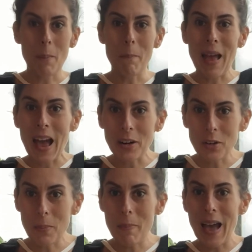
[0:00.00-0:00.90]
matter
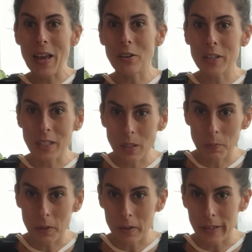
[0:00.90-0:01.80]
to matter
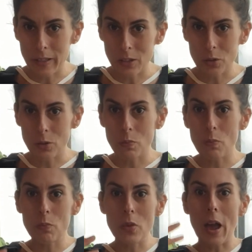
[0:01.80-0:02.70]
experience.
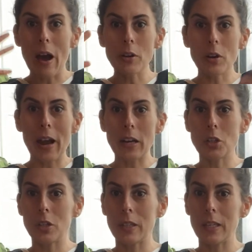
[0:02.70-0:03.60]
You're
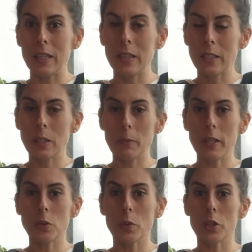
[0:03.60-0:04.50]
actually in this
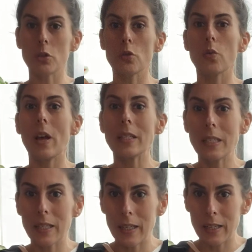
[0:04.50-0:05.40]
space where you're
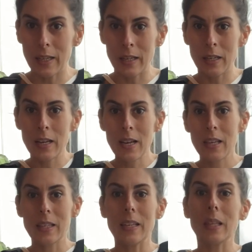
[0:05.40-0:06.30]
trusting in
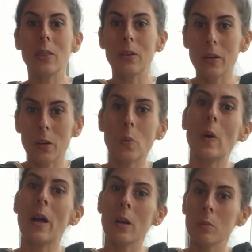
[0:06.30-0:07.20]
the etheric
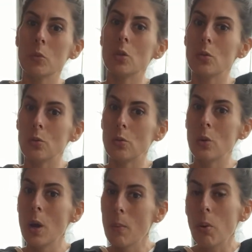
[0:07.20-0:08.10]
realm
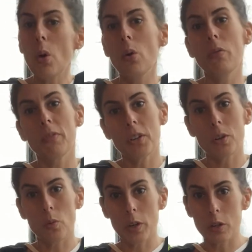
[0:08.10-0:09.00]
to pull for you,
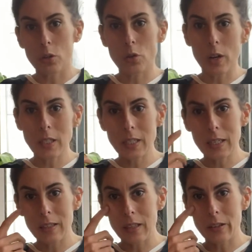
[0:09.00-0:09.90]
where you're
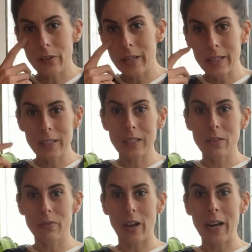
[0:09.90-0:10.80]
trusting that there is
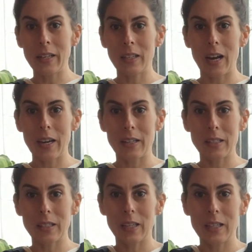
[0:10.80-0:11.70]
divine
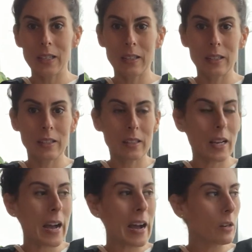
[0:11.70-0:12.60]
guidance that is
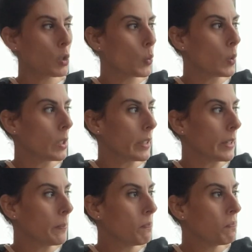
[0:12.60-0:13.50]
actually